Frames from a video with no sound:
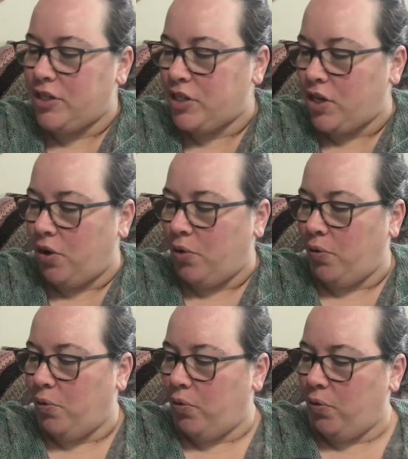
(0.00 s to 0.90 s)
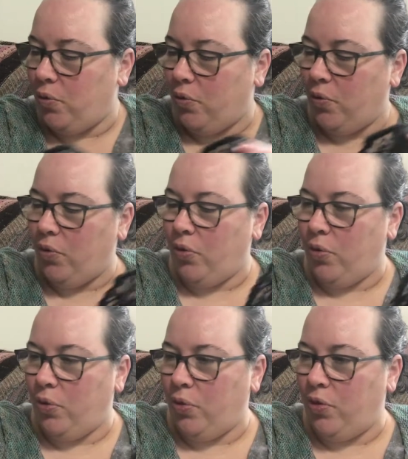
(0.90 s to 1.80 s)
So
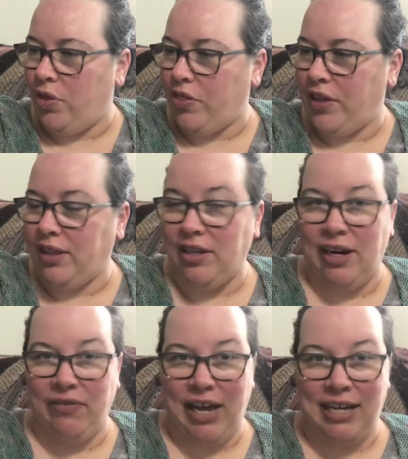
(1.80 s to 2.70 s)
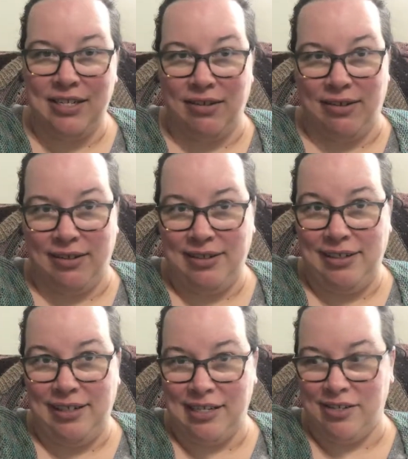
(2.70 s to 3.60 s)
the thing that I've cast on
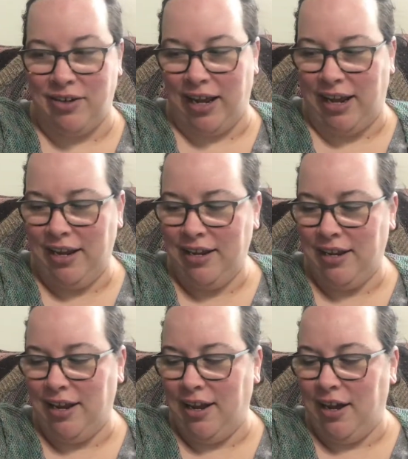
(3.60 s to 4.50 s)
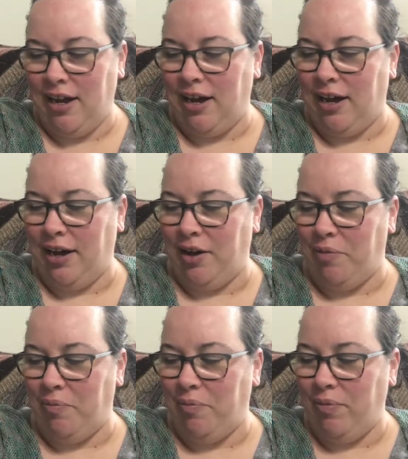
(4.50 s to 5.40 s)
yesterday,
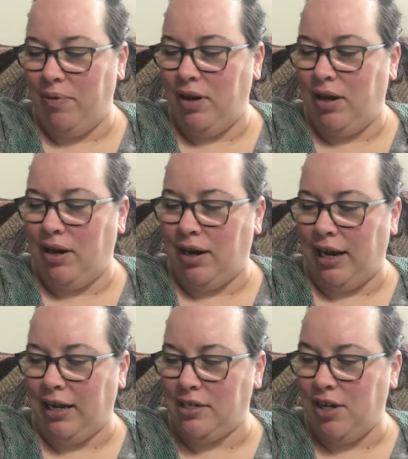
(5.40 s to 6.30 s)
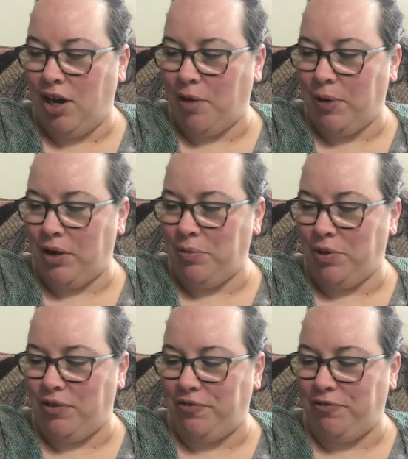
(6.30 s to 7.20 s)
and I can talk about it
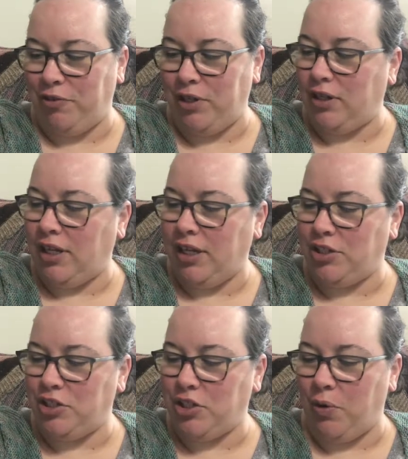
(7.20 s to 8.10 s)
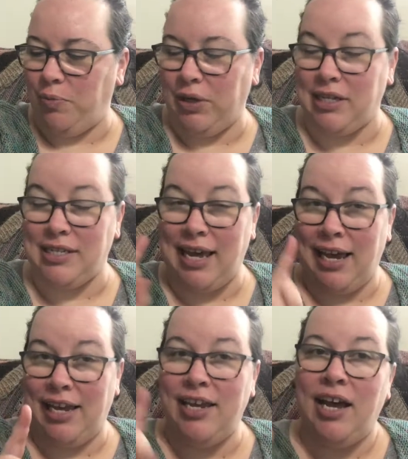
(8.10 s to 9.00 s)
pretty freely and show it because
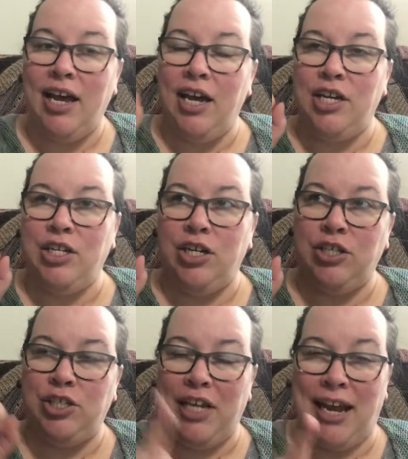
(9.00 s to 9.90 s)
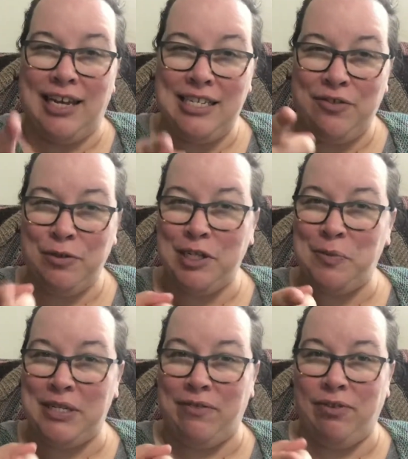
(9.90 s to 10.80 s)
A, she asked for it
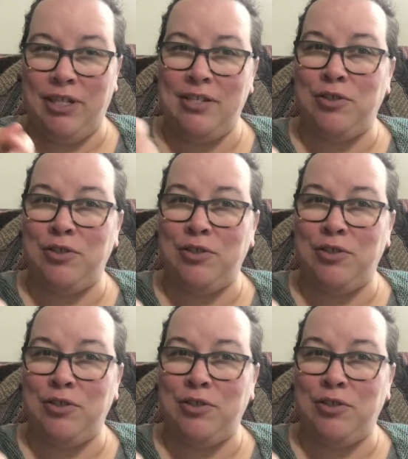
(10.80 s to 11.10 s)
specifically